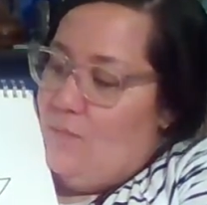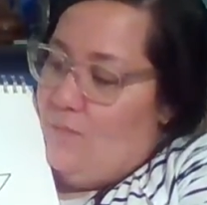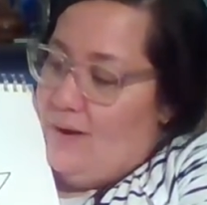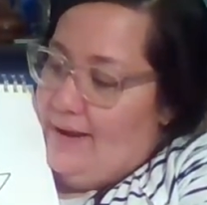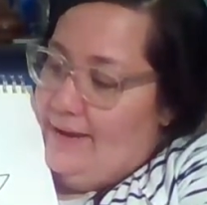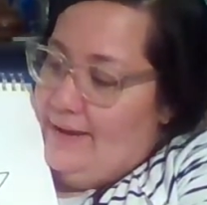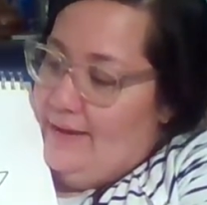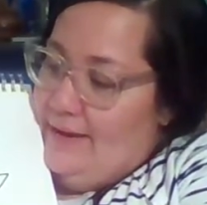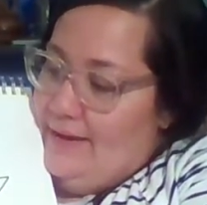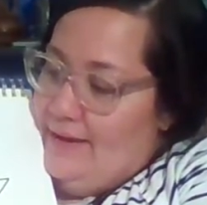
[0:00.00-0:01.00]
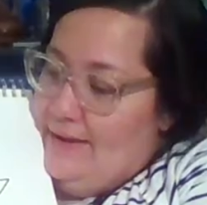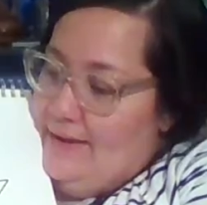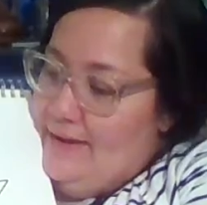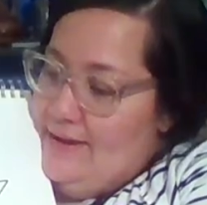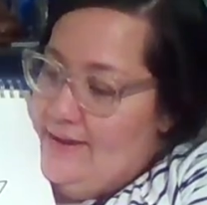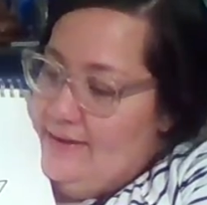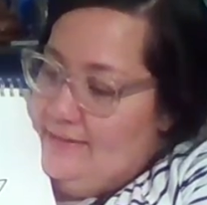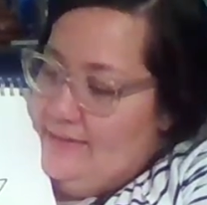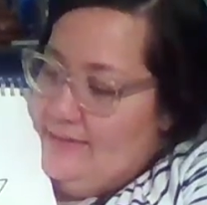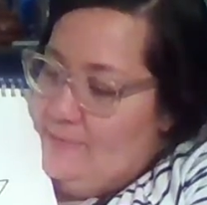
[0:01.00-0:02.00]
why he acts
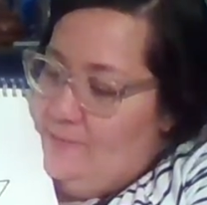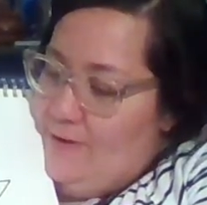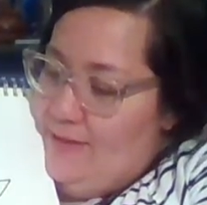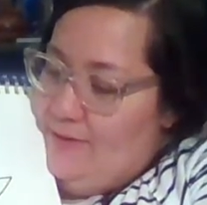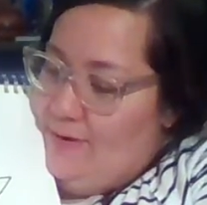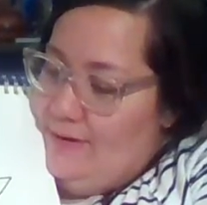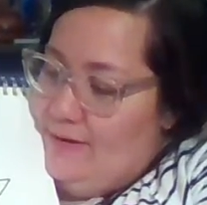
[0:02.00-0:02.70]
like his feather,